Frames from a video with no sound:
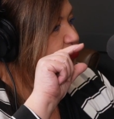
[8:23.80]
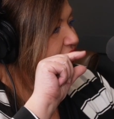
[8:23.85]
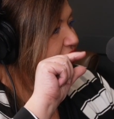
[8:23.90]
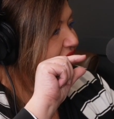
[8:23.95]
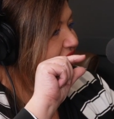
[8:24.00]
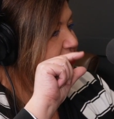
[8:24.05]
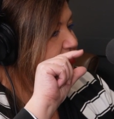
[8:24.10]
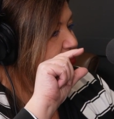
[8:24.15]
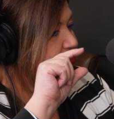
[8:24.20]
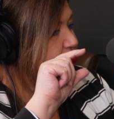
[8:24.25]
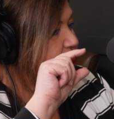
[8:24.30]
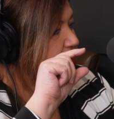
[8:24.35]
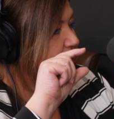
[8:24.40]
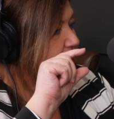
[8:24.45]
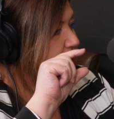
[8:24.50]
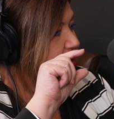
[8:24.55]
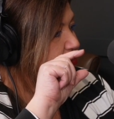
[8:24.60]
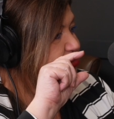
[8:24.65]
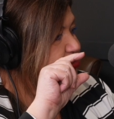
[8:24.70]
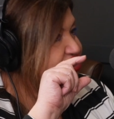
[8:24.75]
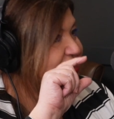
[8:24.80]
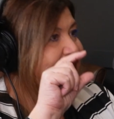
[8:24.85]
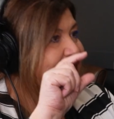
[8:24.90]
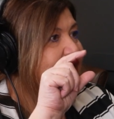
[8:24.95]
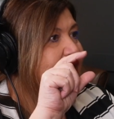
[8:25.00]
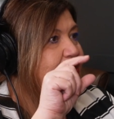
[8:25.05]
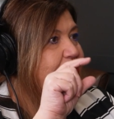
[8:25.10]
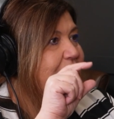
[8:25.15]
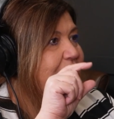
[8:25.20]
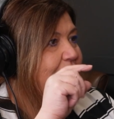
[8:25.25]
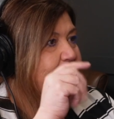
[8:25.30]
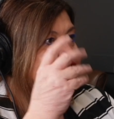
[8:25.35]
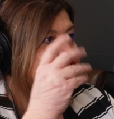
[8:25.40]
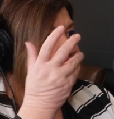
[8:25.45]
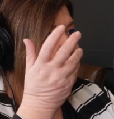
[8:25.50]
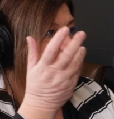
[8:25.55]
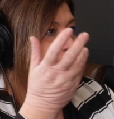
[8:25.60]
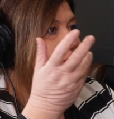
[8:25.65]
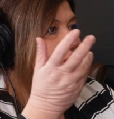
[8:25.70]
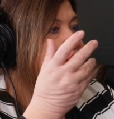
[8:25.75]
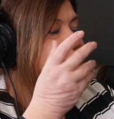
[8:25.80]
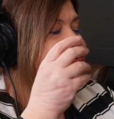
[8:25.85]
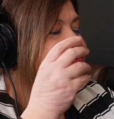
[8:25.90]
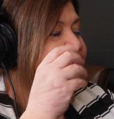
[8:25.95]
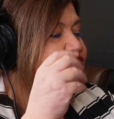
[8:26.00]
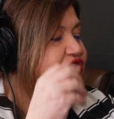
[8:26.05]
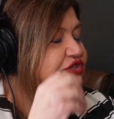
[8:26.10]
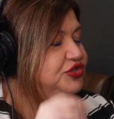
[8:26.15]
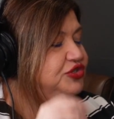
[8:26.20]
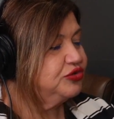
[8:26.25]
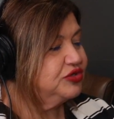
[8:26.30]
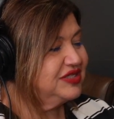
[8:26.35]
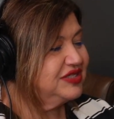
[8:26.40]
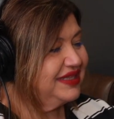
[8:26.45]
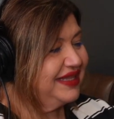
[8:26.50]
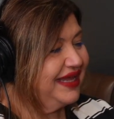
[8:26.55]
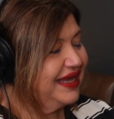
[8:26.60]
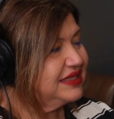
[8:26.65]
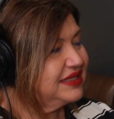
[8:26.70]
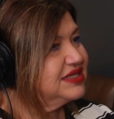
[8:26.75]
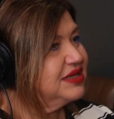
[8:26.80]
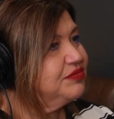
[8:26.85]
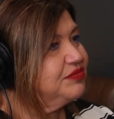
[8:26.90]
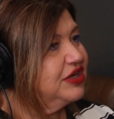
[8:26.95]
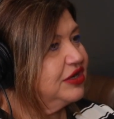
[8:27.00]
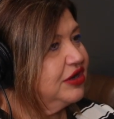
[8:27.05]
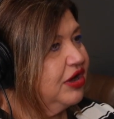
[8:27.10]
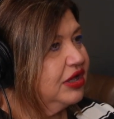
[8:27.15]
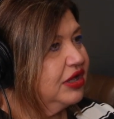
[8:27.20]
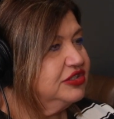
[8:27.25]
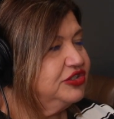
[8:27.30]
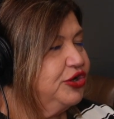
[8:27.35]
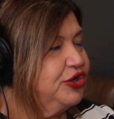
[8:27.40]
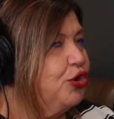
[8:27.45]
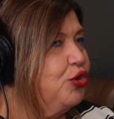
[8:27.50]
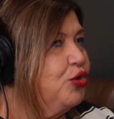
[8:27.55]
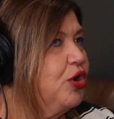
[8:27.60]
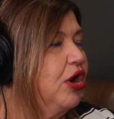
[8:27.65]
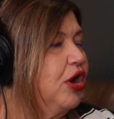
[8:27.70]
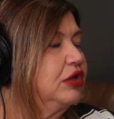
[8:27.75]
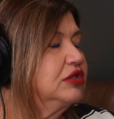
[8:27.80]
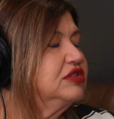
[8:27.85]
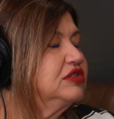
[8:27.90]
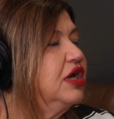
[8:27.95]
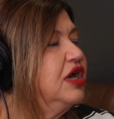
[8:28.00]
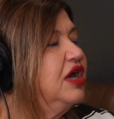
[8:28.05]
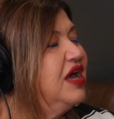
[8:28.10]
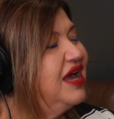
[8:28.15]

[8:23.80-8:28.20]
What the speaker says: checkout counters, their grocery stores, and they had something called Yakult.